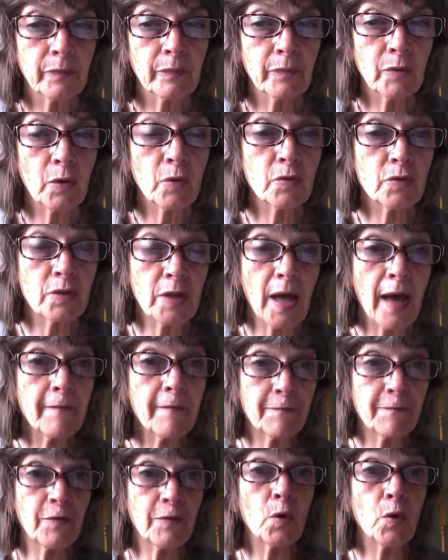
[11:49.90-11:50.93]
Or
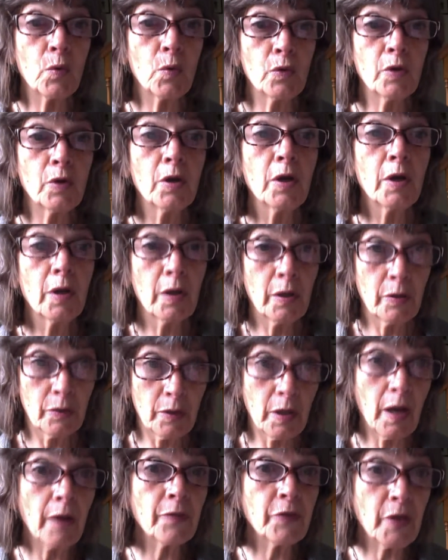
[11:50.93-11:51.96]
that phone
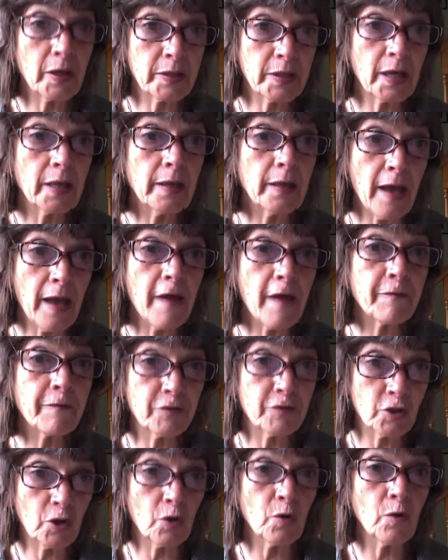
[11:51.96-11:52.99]
that I
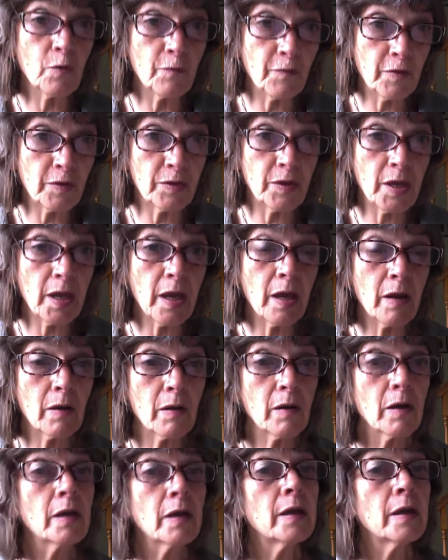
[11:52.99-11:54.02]
left over there